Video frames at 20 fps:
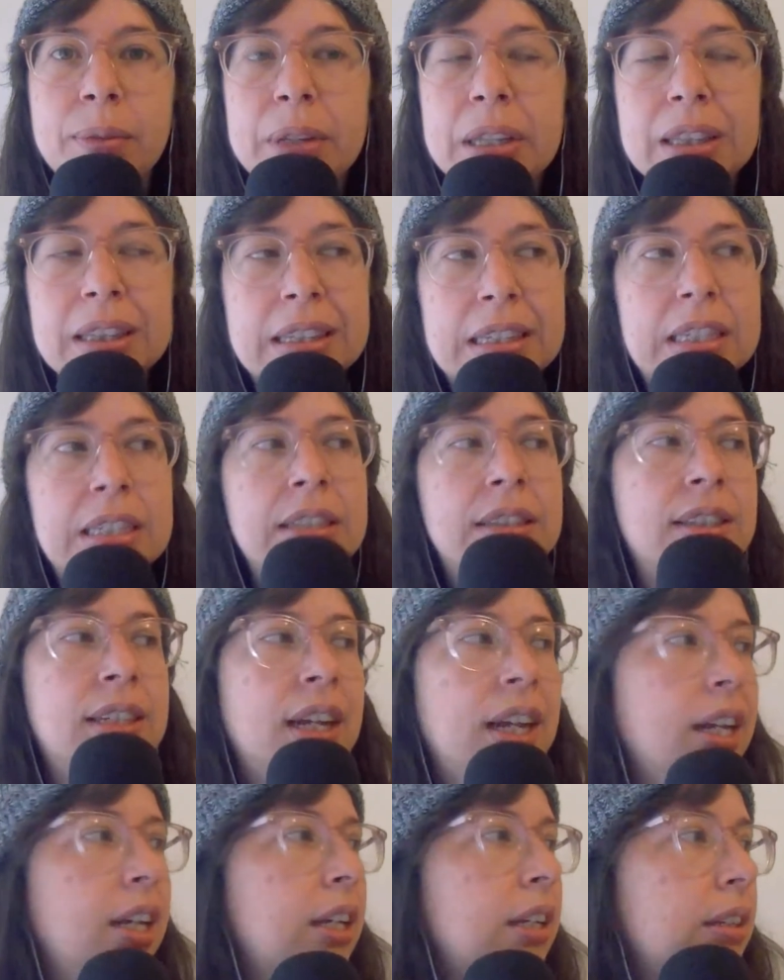I mean, these
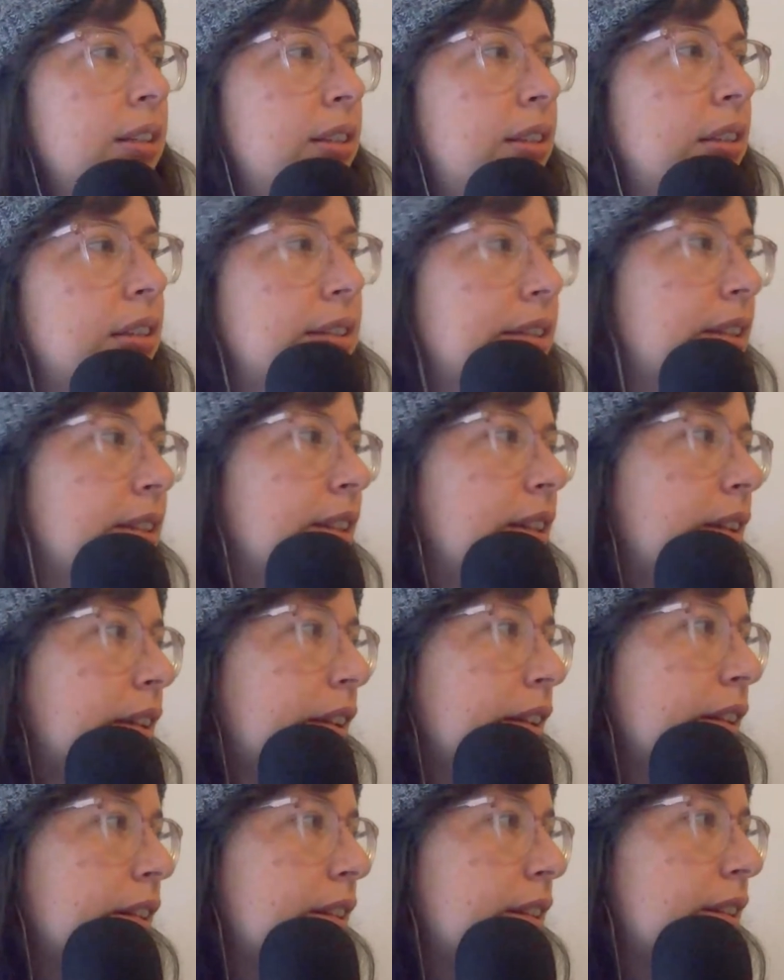days
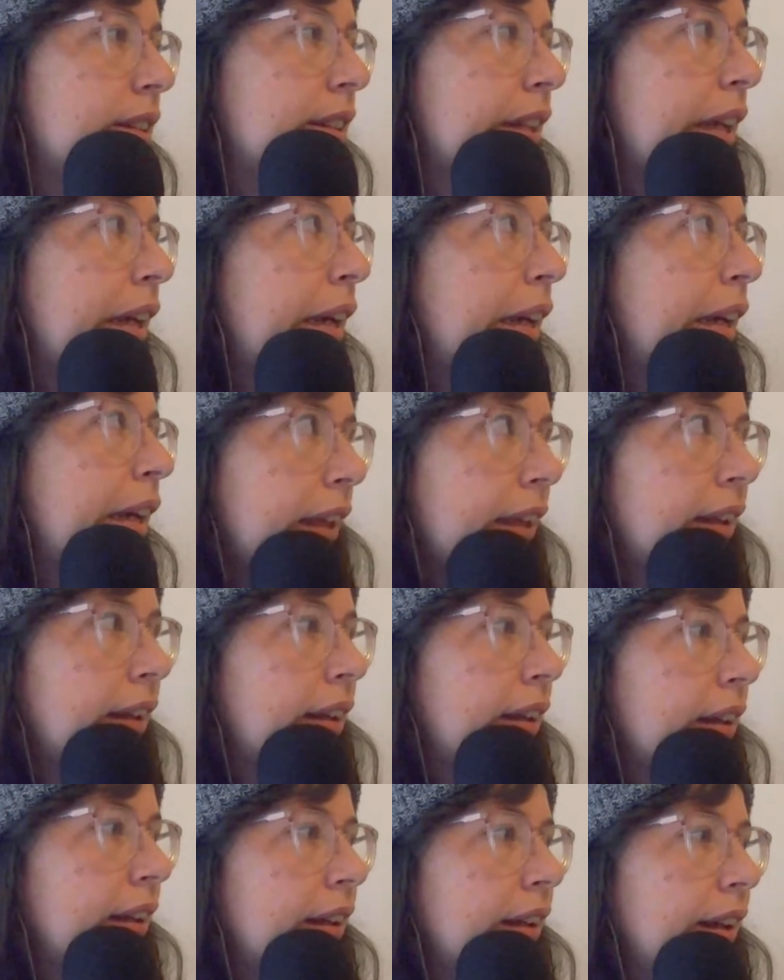it's, uh,
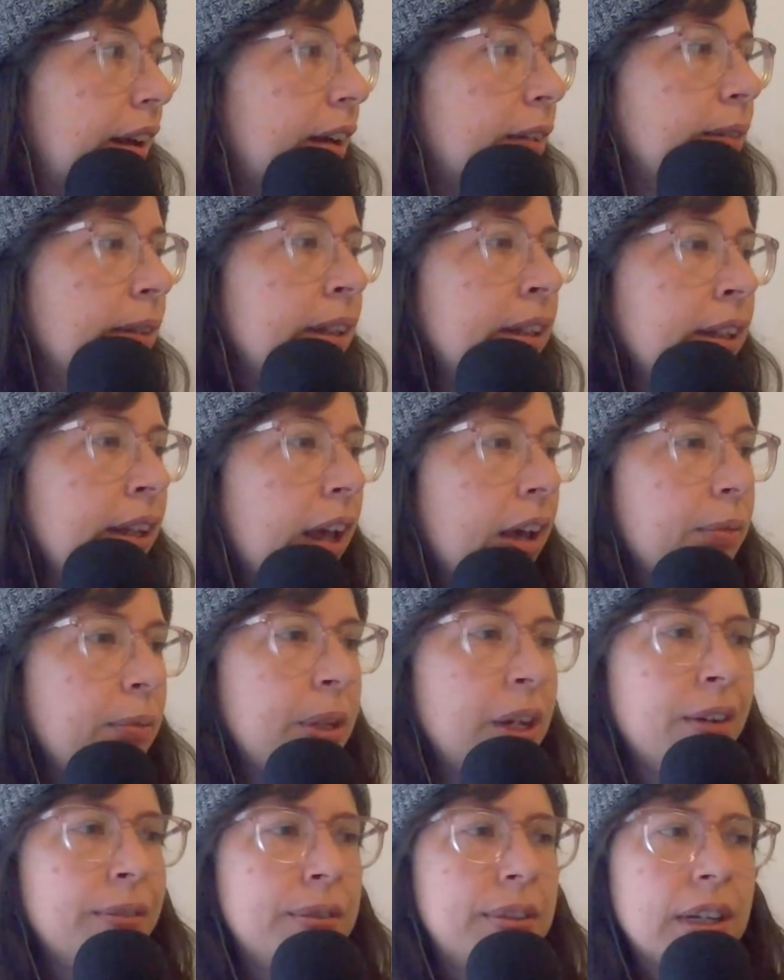I really, I
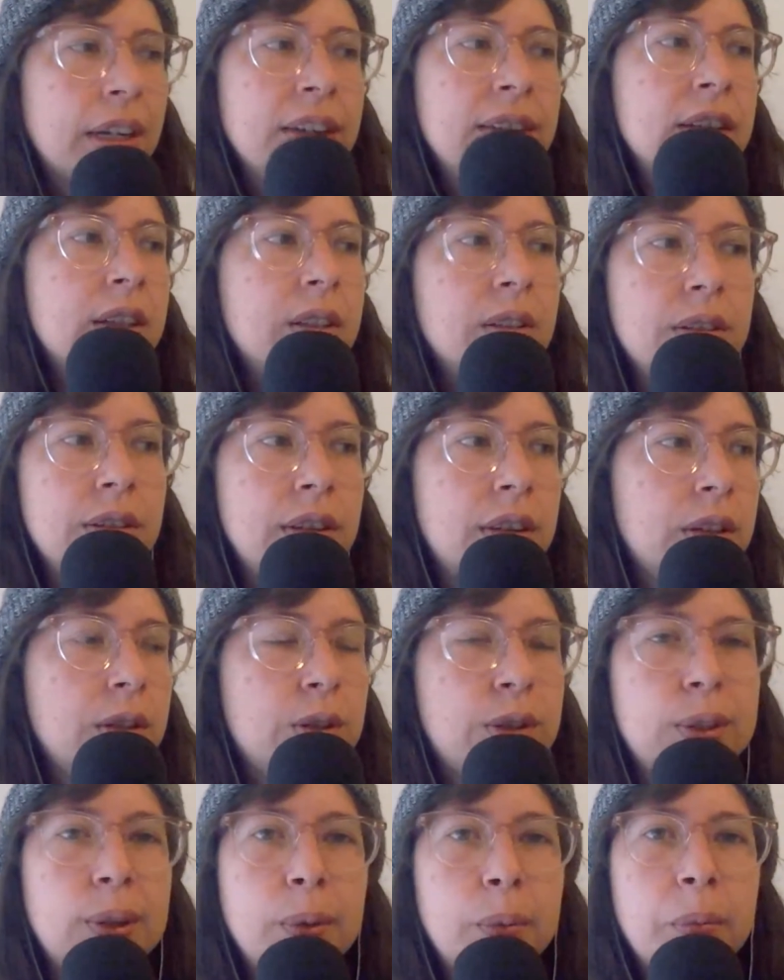mean, I've done the
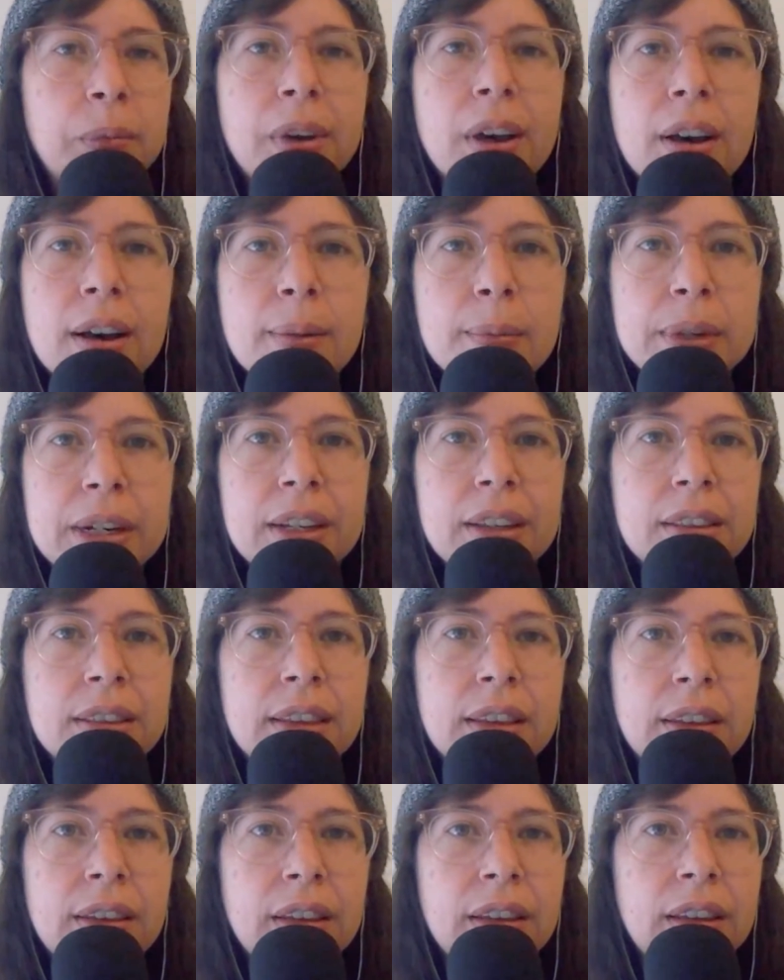Zoom comedy
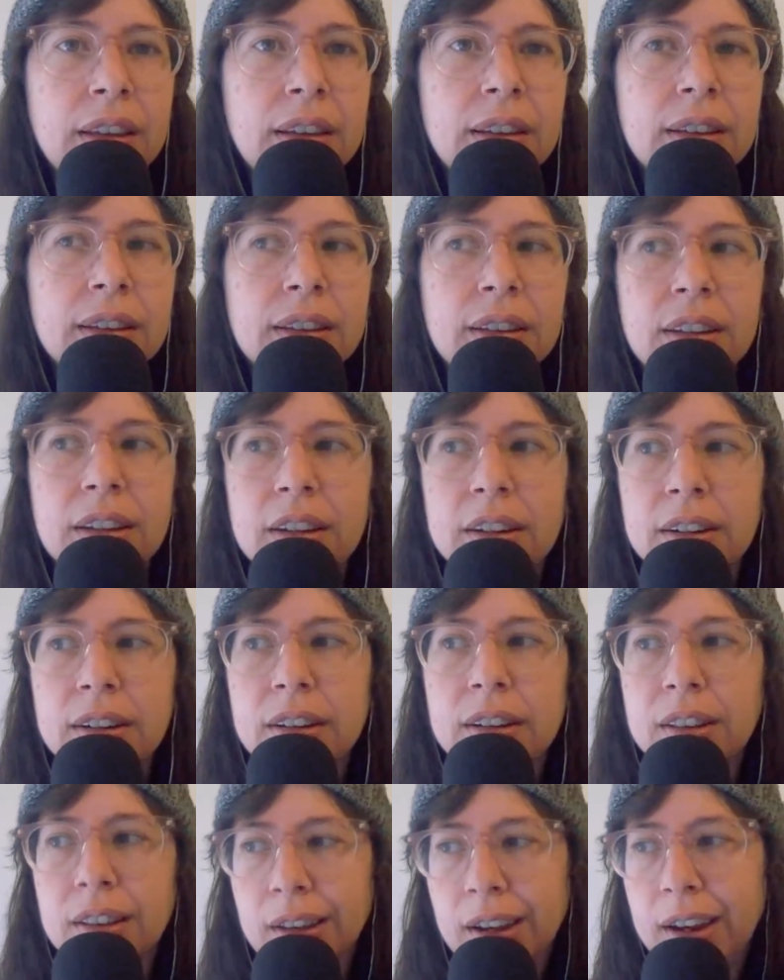thing here
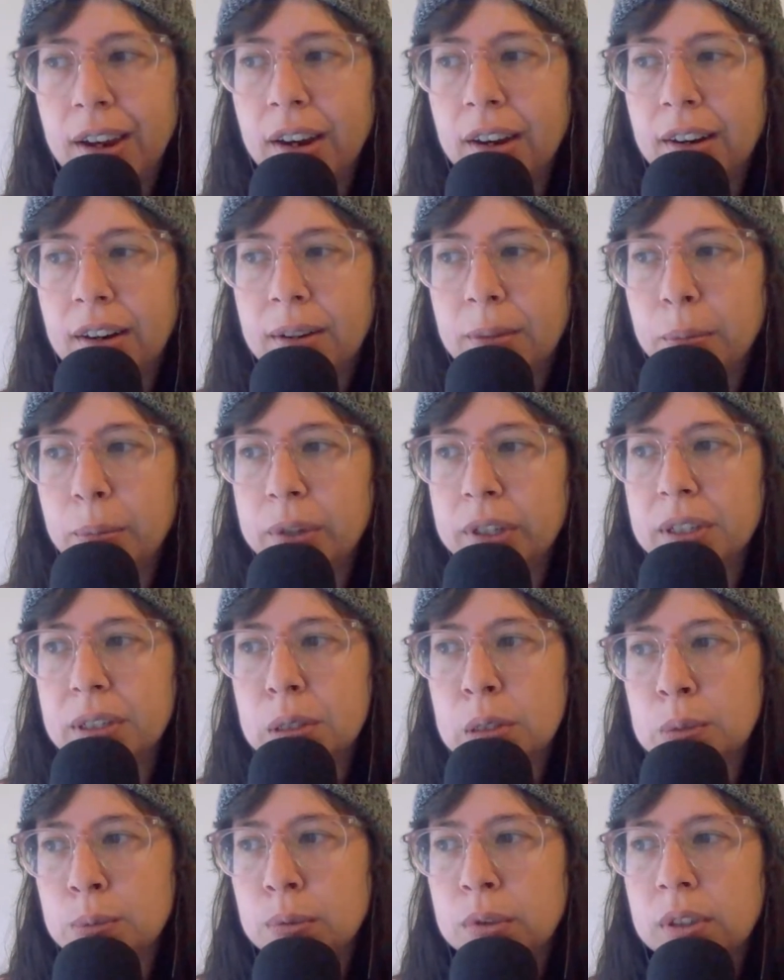and there, but
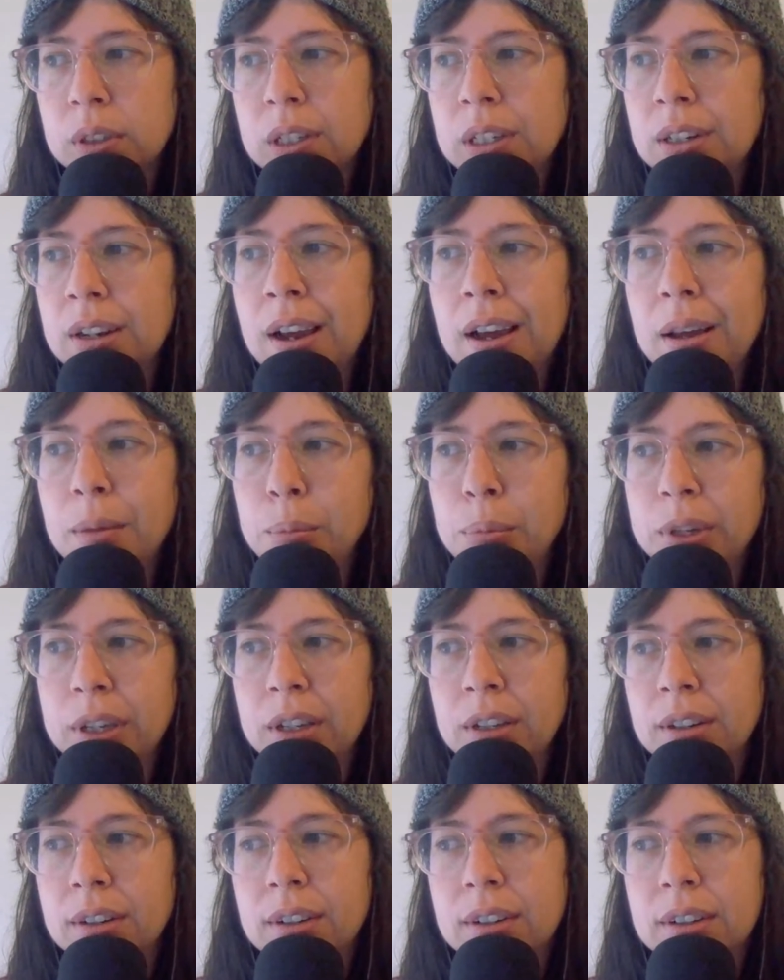it's really not
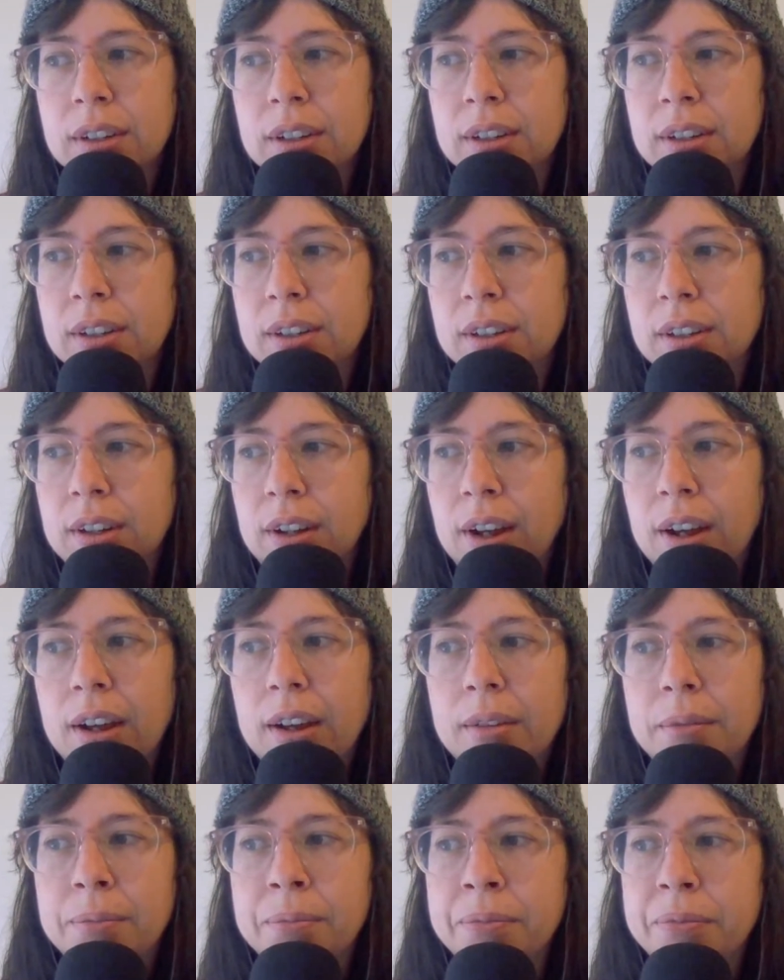been
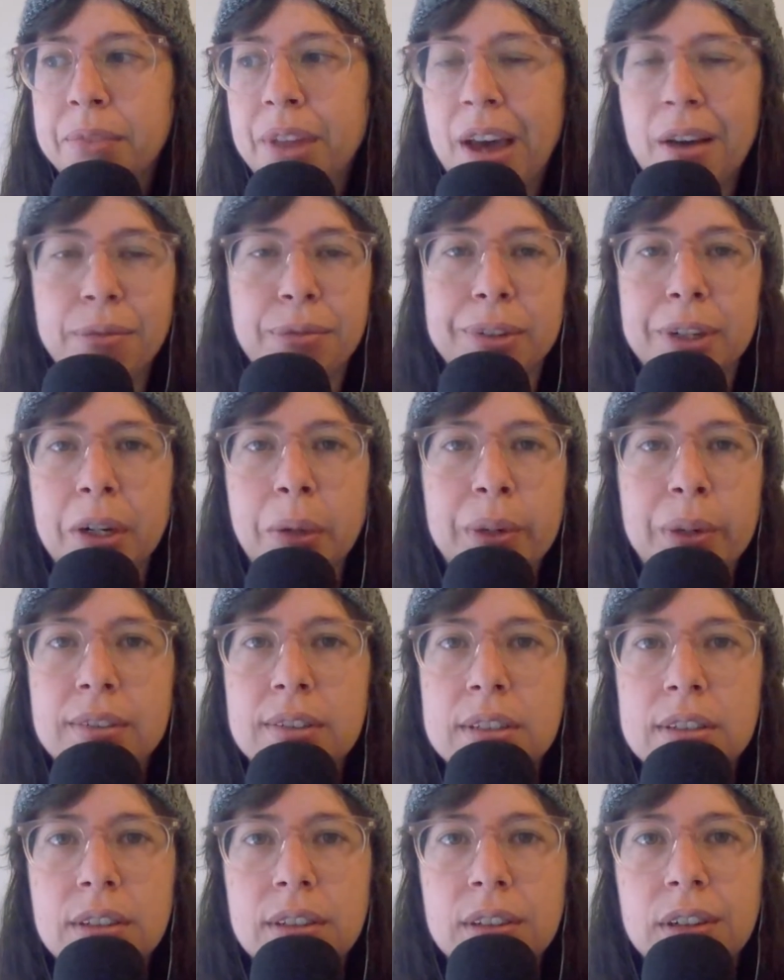um, that
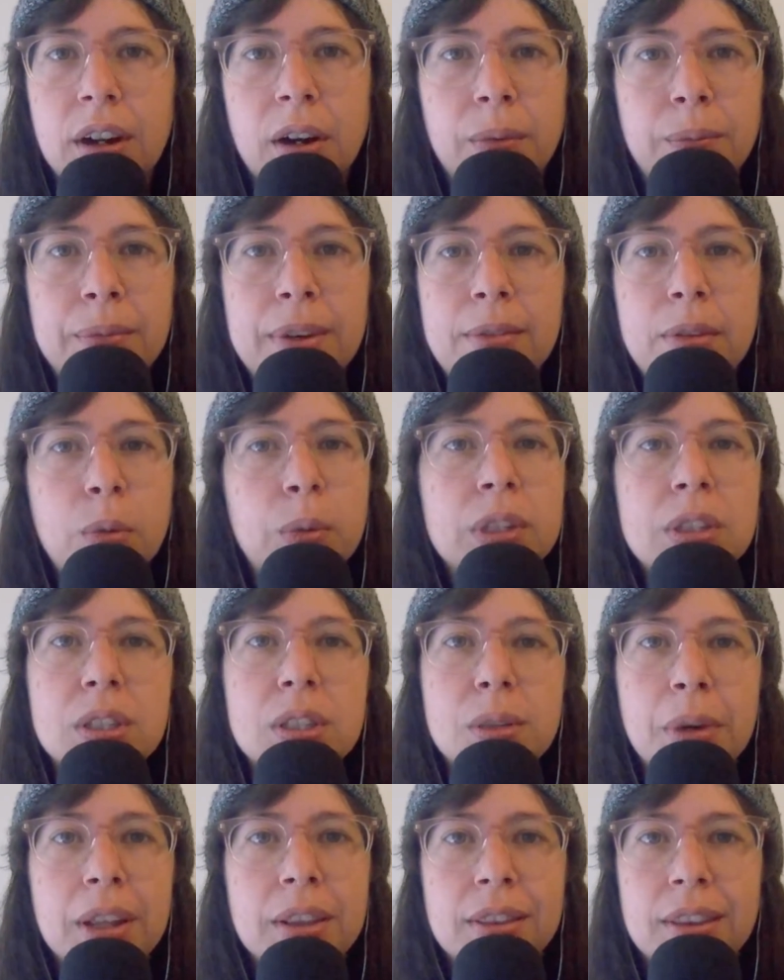frequent. You know, maybe once
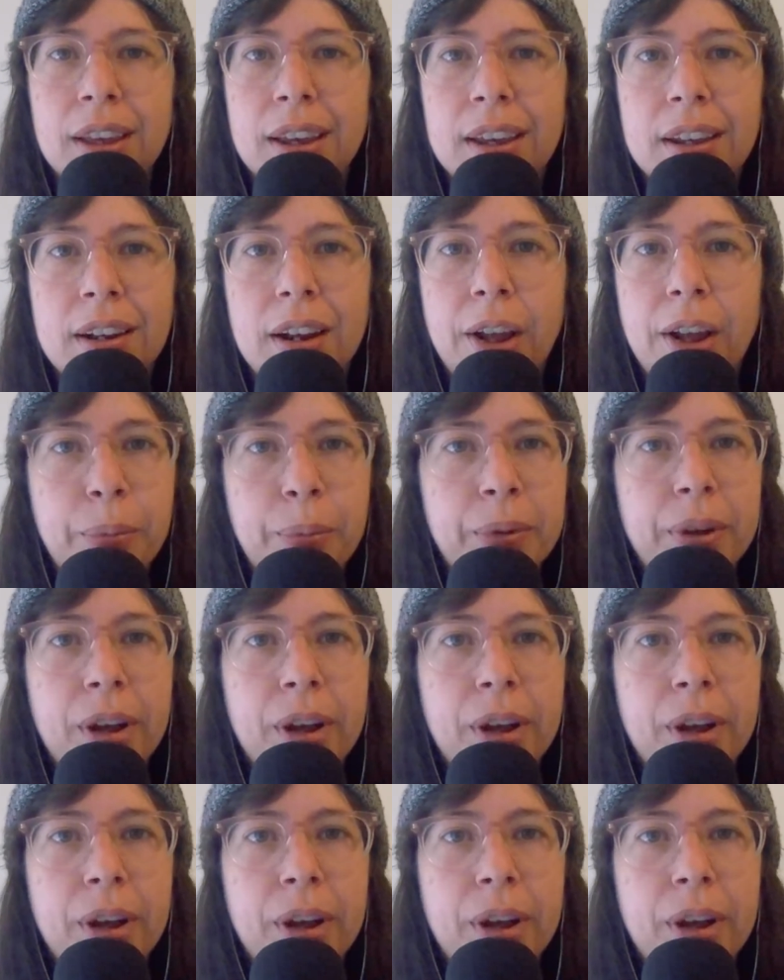a month I end up